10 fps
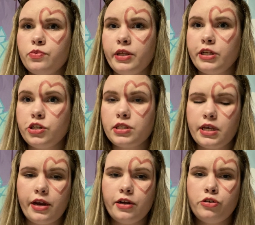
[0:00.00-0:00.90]
really just
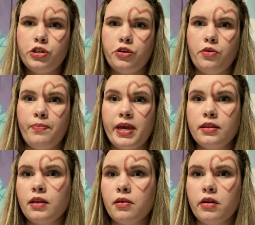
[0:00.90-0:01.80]
there to make
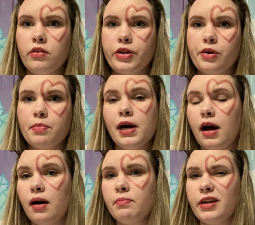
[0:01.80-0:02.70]
the glitter
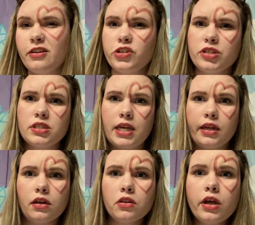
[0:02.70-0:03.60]
pop, not just
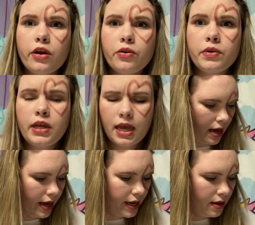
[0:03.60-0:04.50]
stand alone.
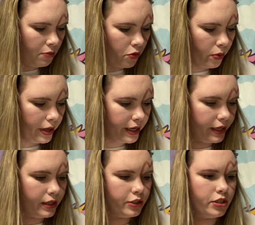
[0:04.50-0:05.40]
I am
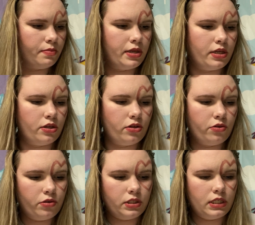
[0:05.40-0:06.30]
going to be
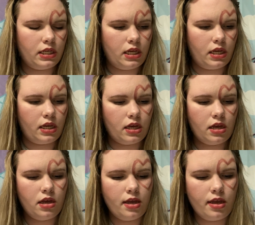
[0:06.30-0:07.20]
using
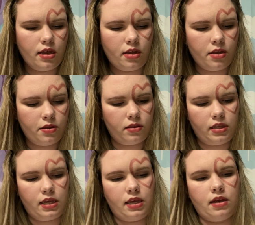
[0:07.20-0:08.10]

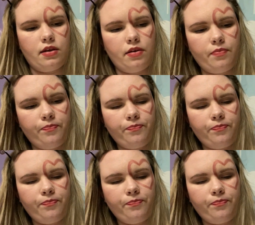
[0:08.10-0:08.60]
the